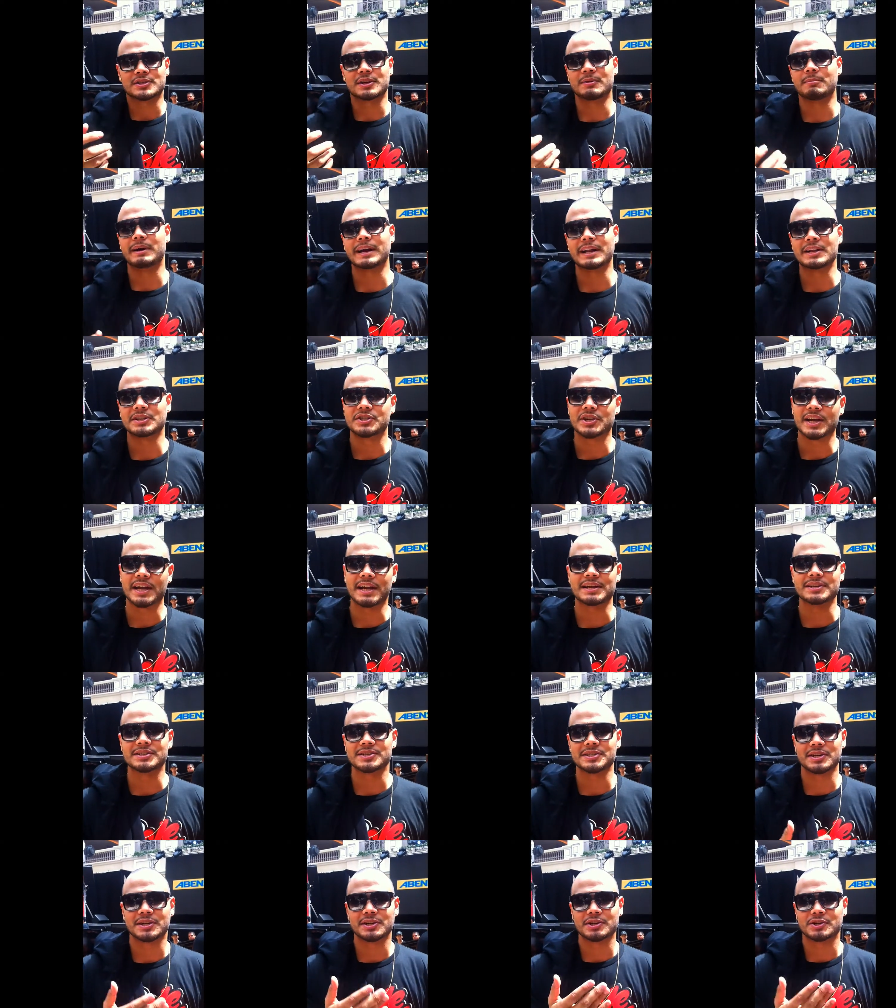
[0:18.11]
Somebody
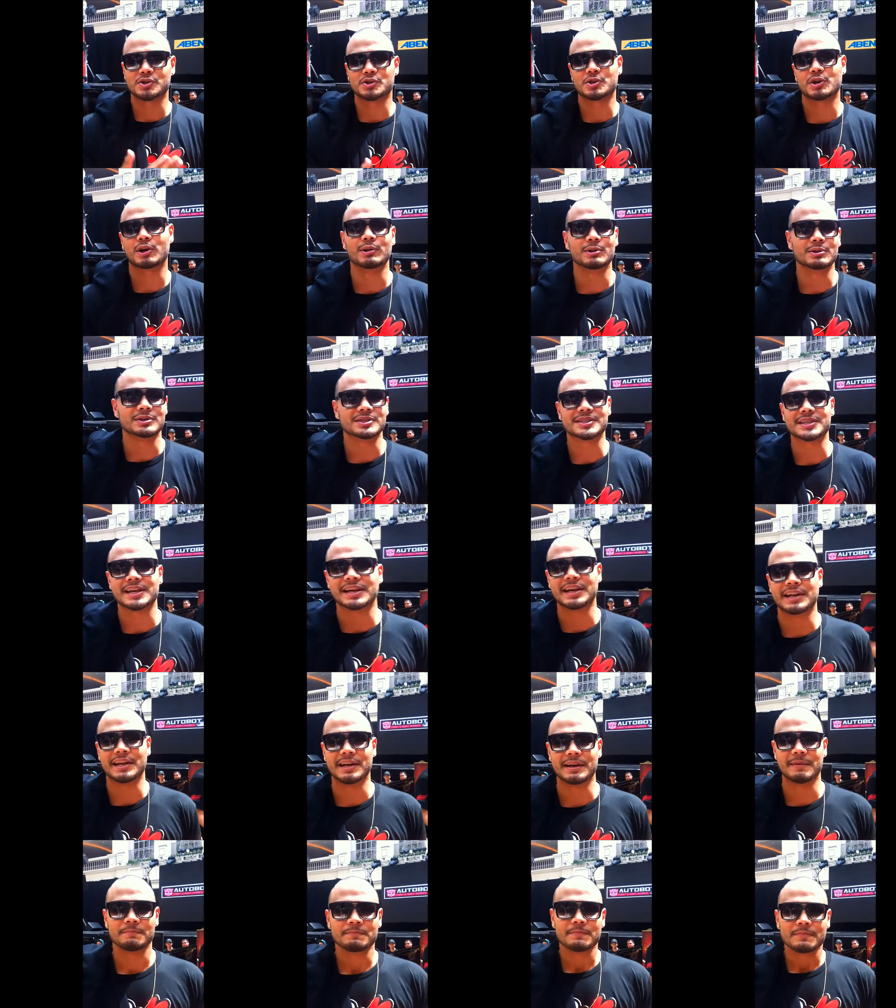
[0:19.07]
changed the controller
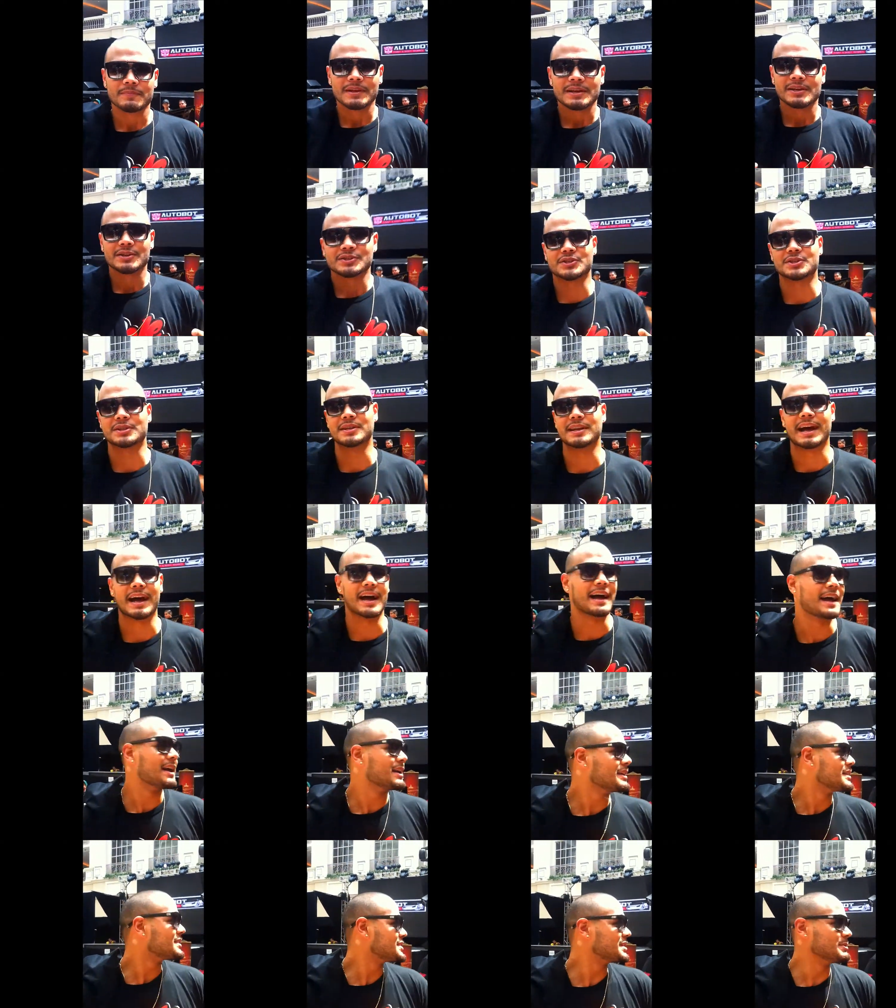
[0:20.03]
setup to
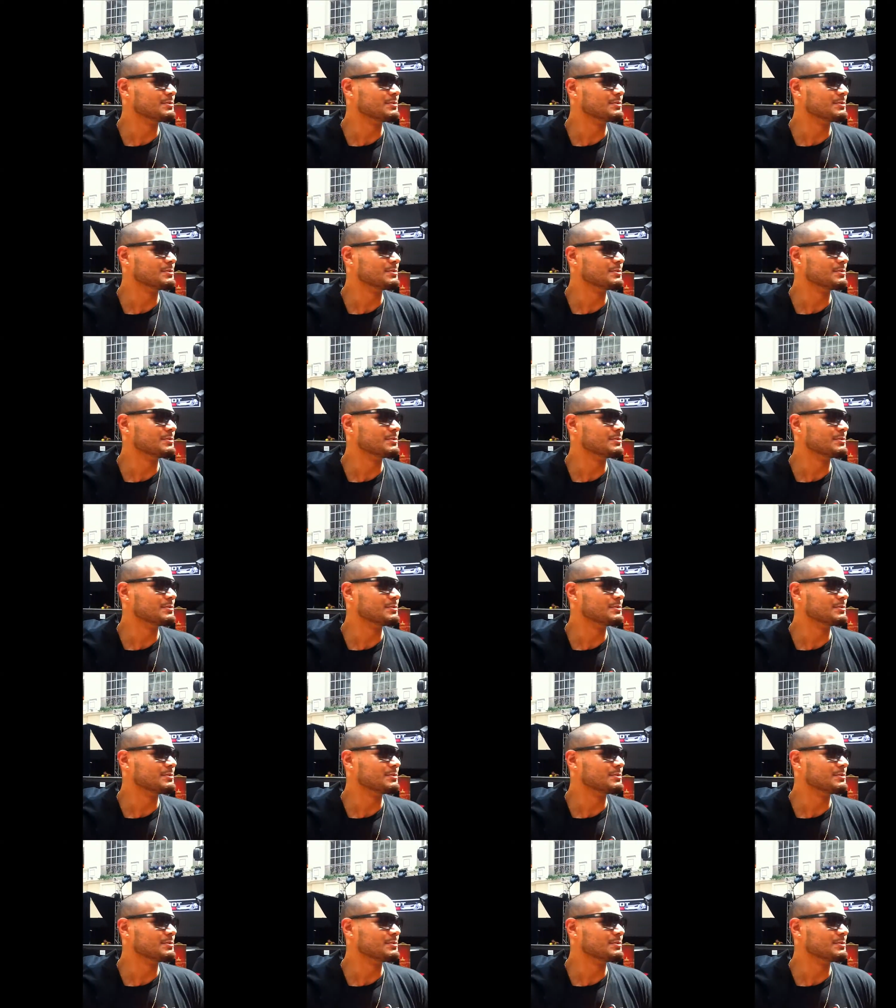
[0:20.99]
not,